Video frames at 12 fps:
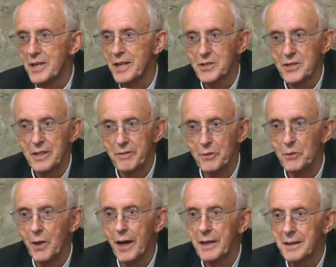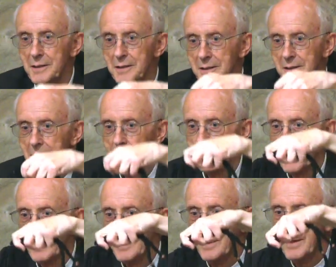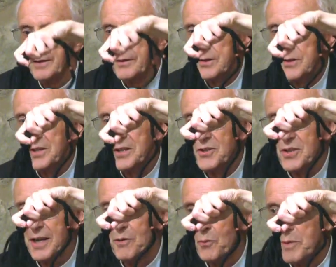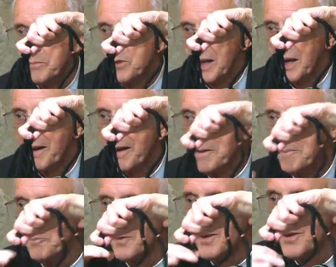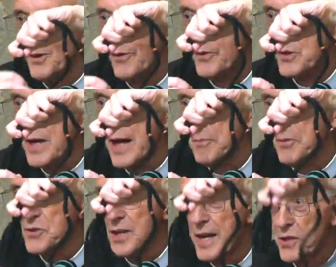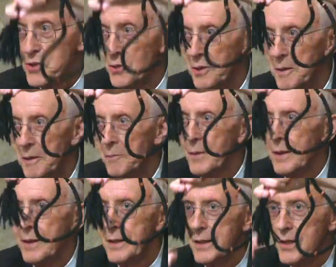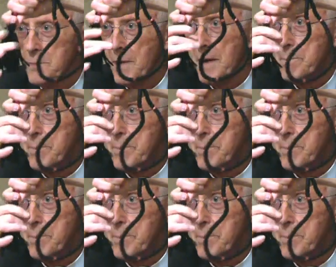lesson, if you like. This, he said whimsically, of the tassel, is my